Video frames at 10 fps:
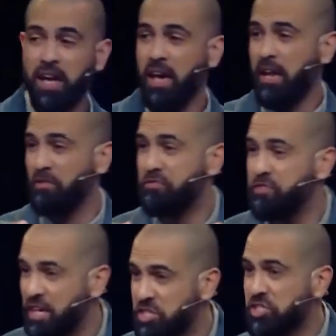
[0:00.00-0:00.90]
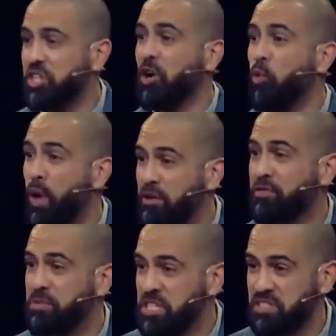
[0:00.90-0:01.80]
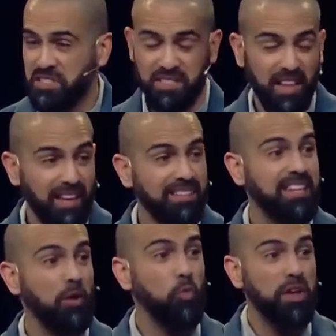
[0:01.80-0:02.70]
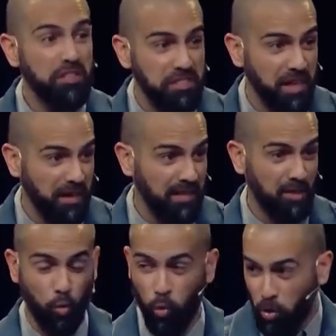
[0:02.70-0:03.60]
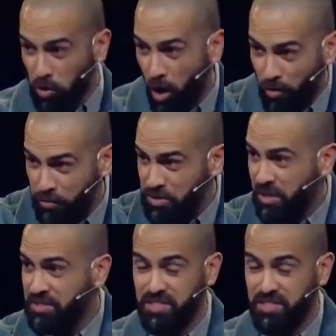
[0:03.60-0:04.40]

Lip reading: and affection away from Jesus, things that we think that the world offers us is